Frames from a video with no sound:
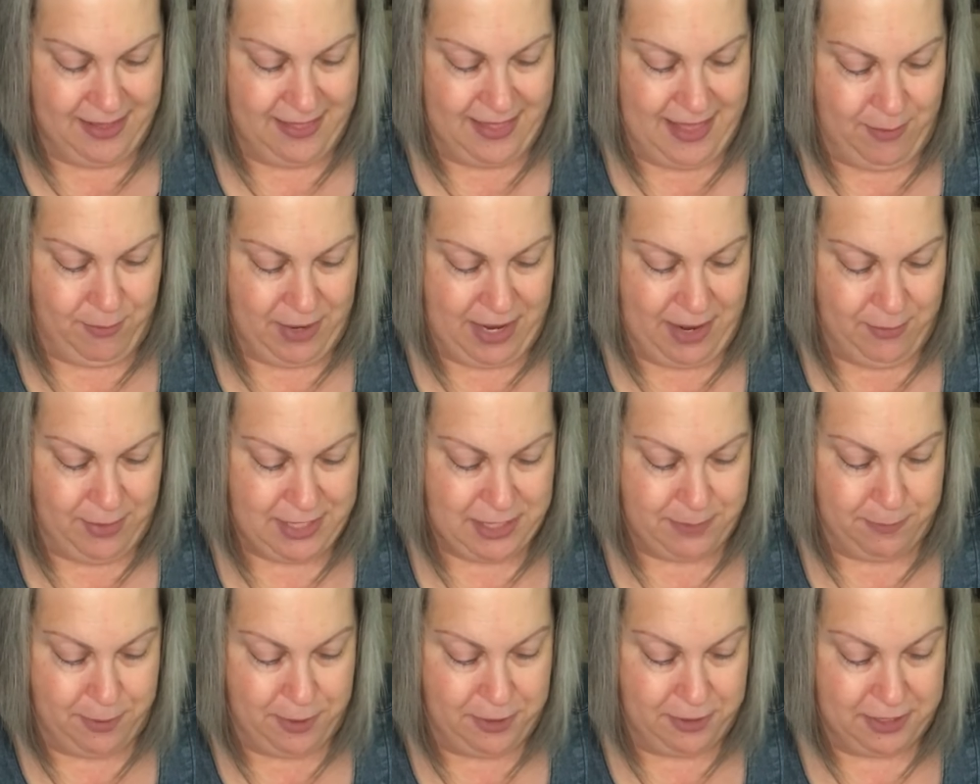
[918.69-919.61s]
then when I went to
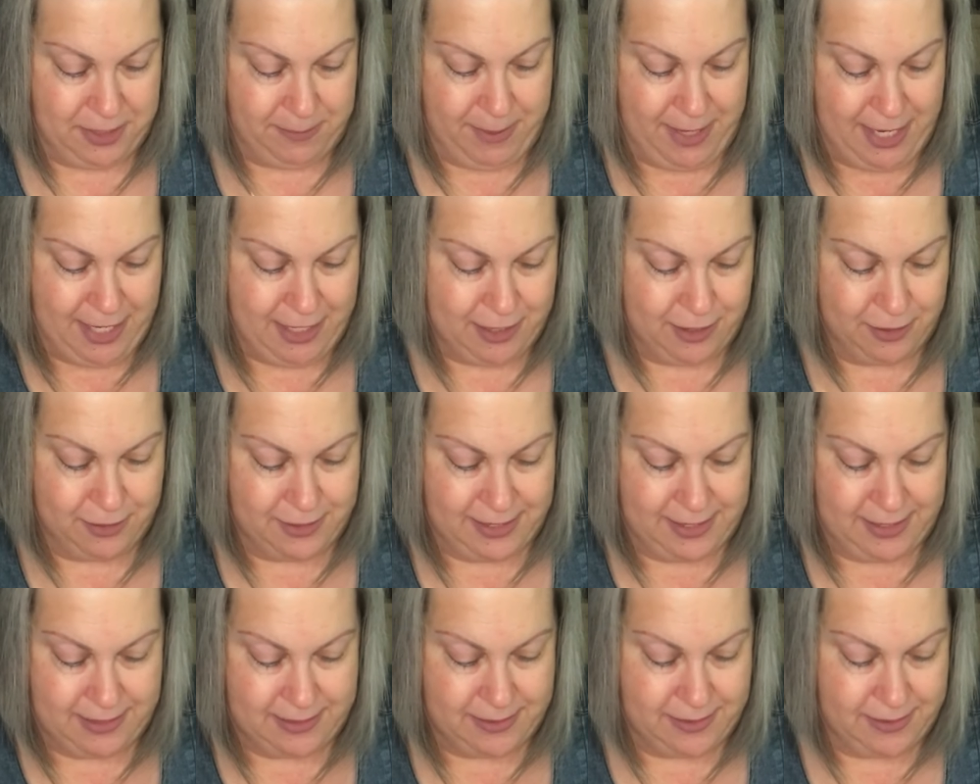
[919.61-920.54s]
pull it apart,
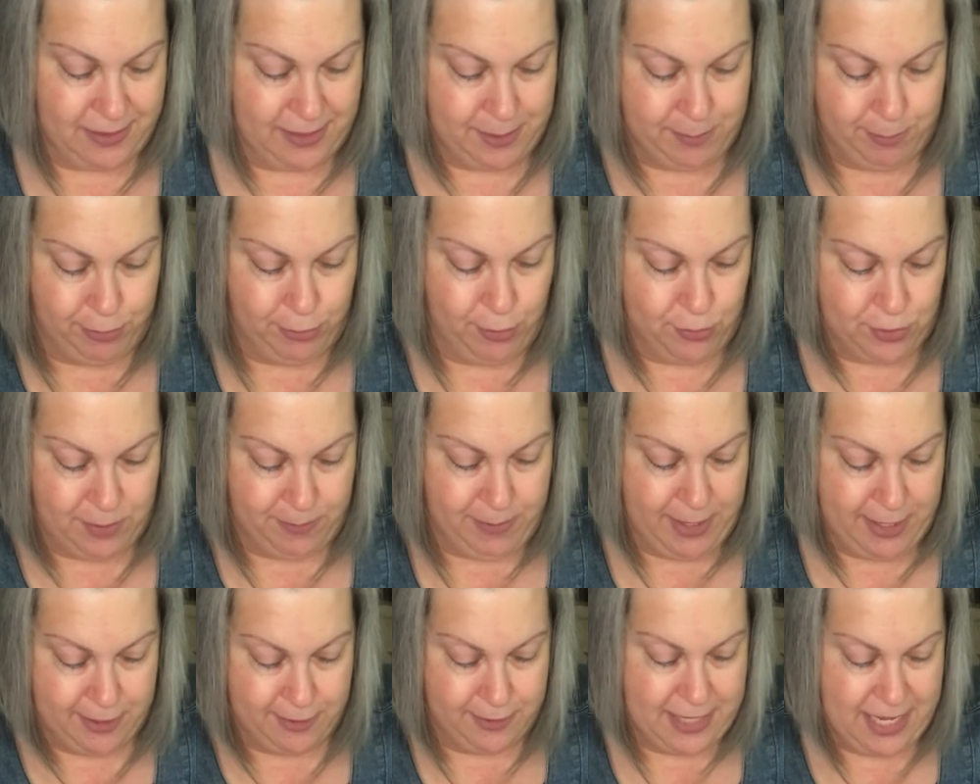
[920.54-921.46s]
it like broke
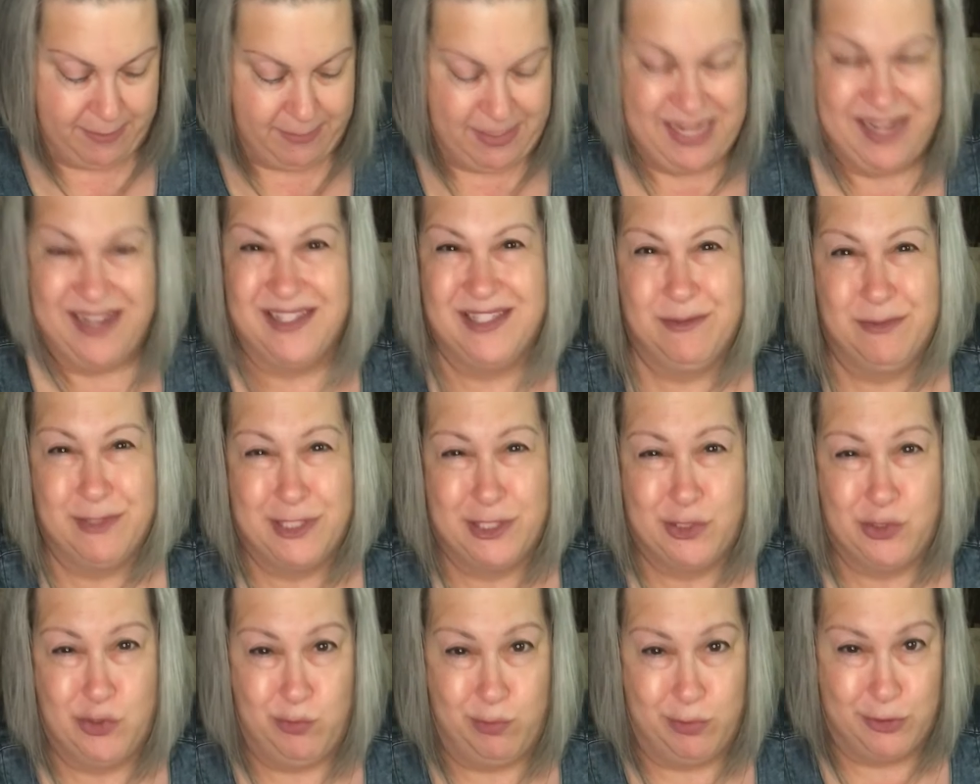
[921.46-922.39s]
apart on me because it was
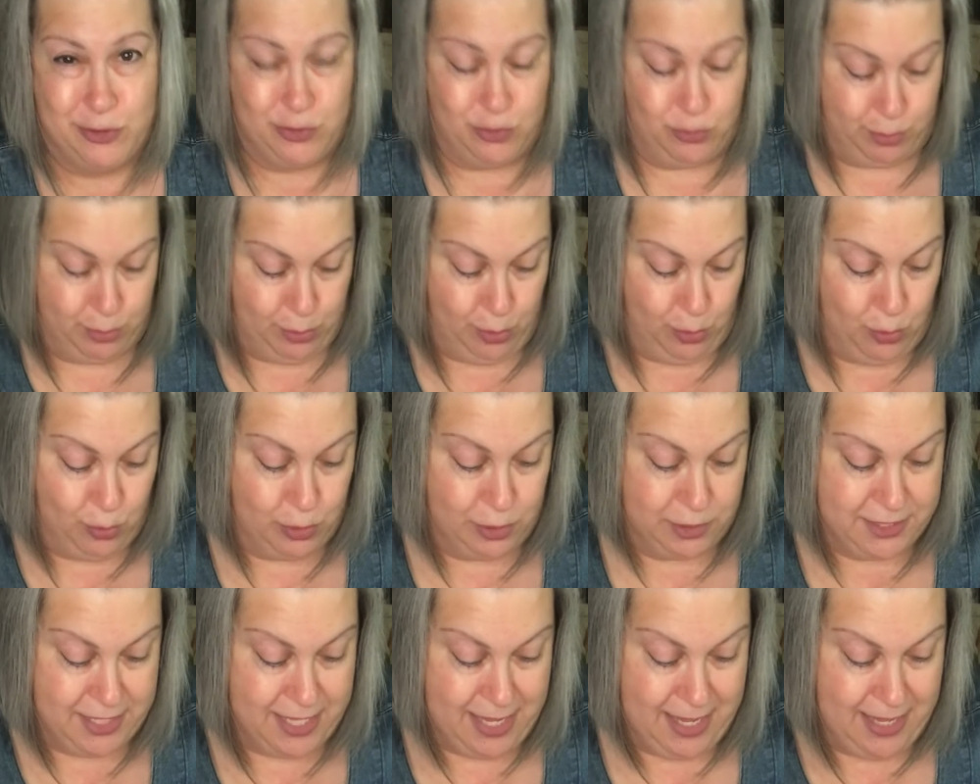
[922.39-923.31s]
super, super
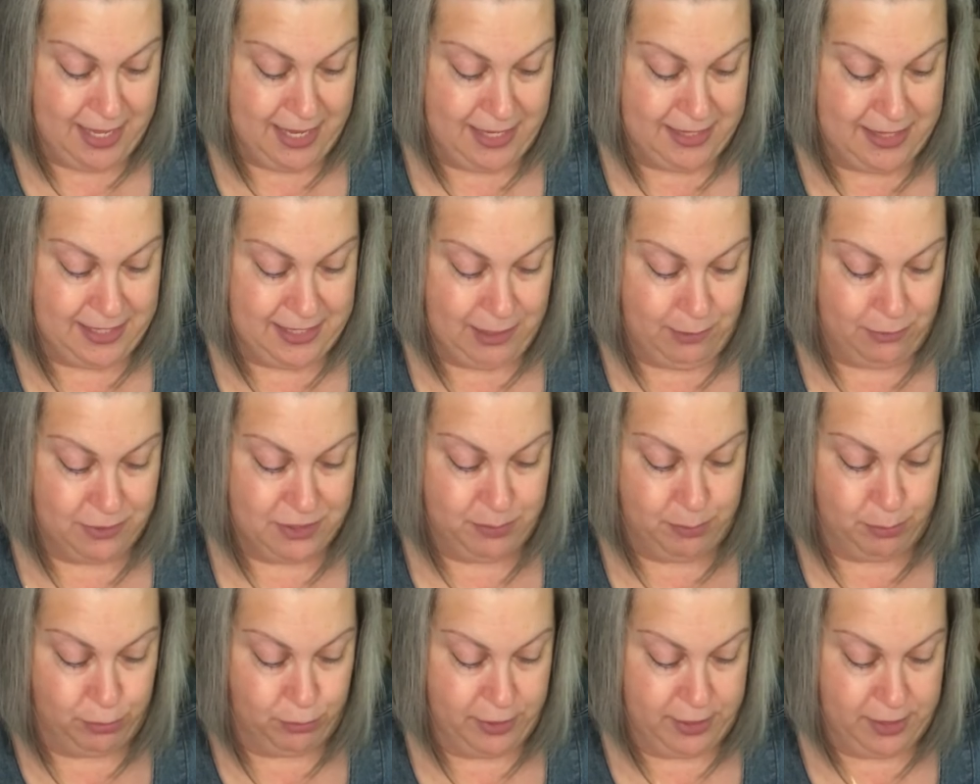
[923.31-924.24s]
old. I think it was
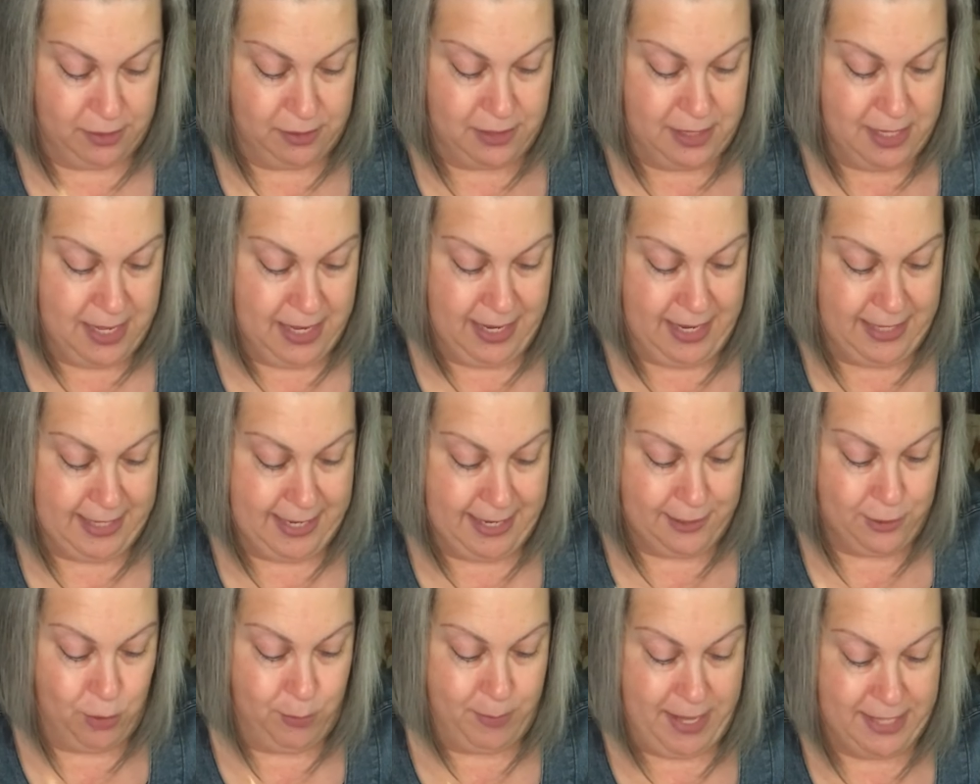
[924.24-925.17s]
brittle. I got
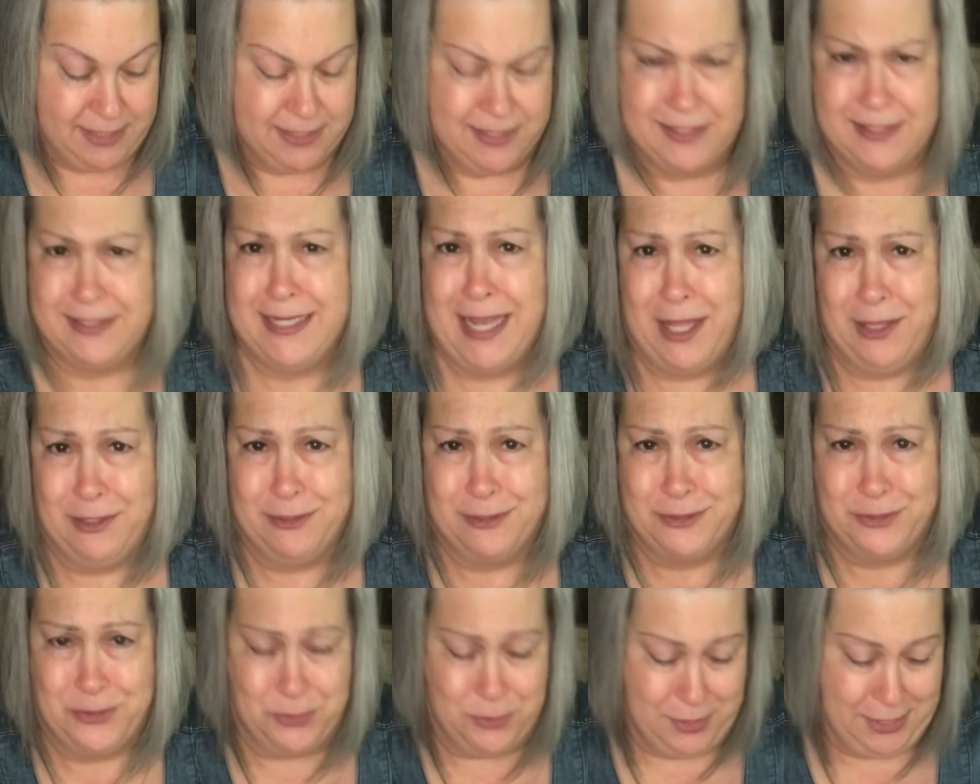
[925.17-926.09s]
to go back to the dollar
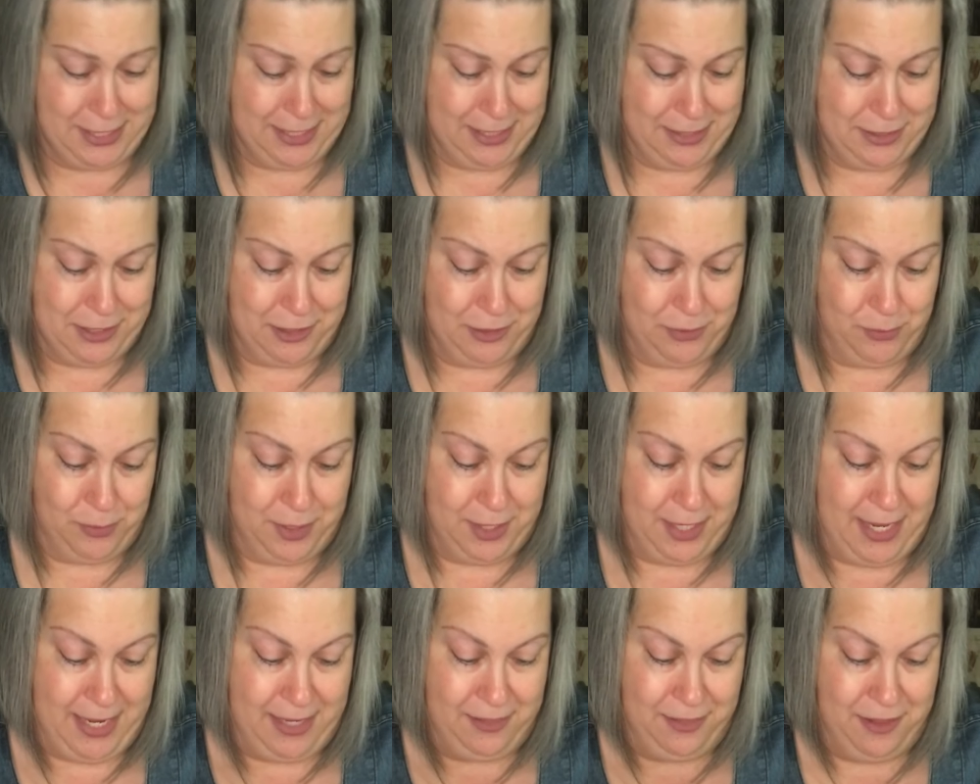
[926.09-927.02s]
store and get another one.
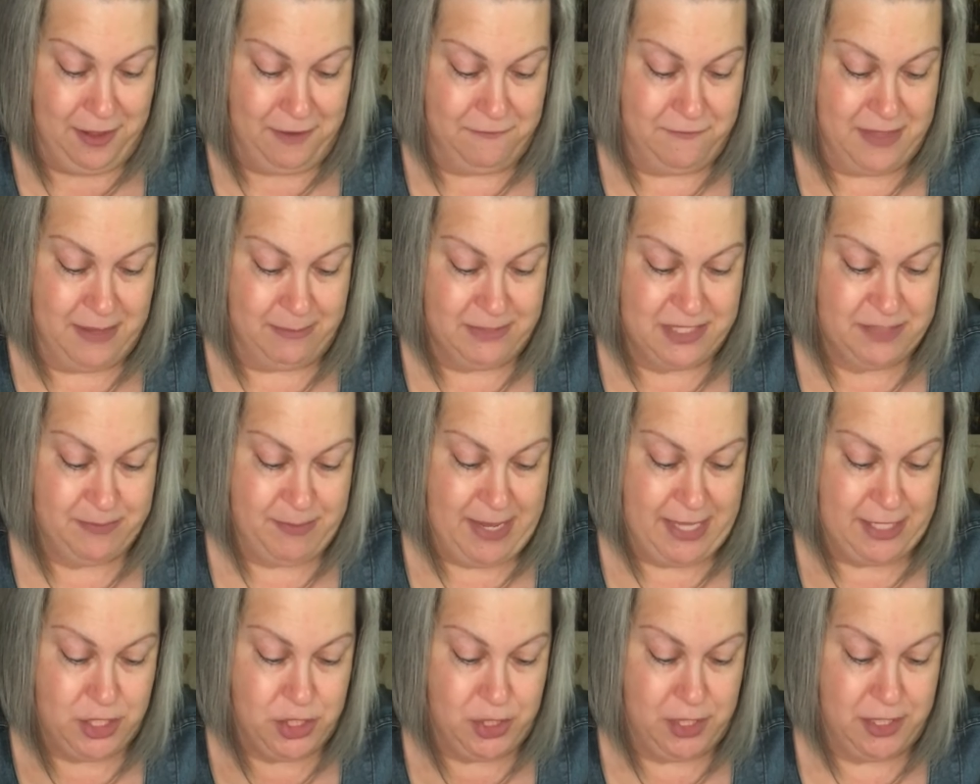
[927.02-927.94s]
I love them
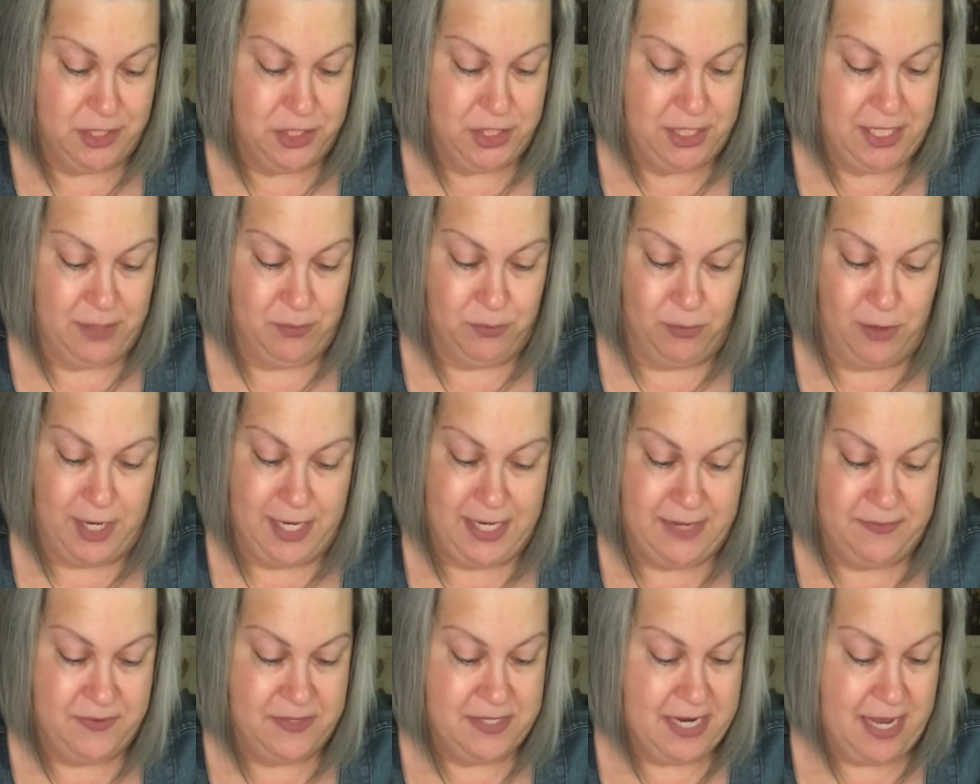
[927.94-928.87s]
spatulas you get right
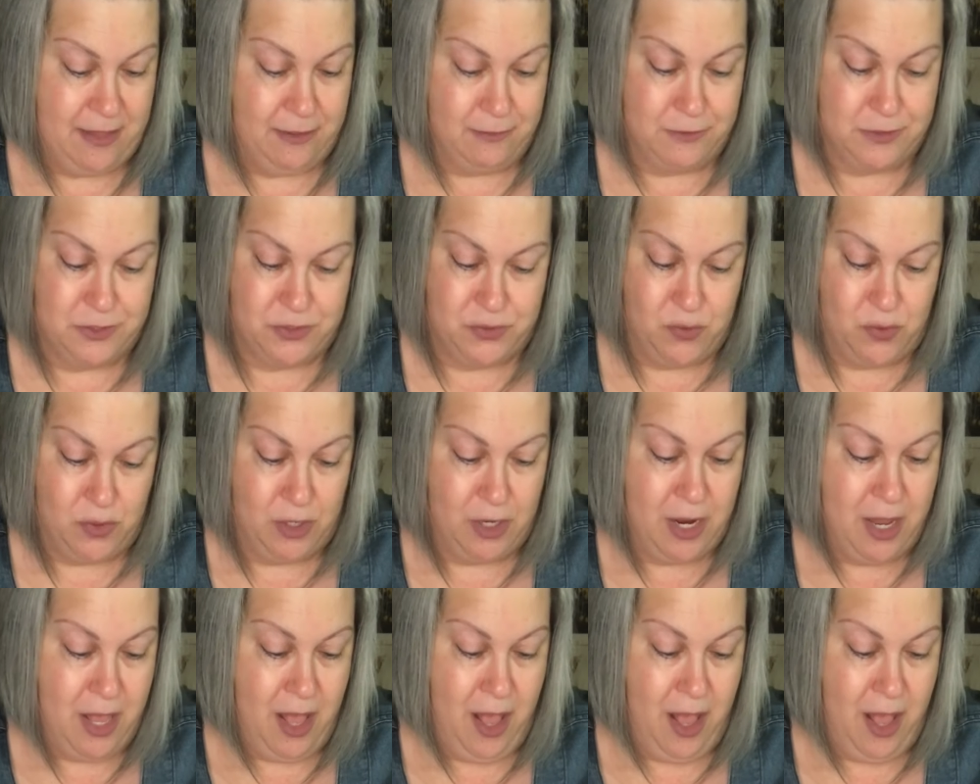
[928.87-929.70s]
at the dollar store.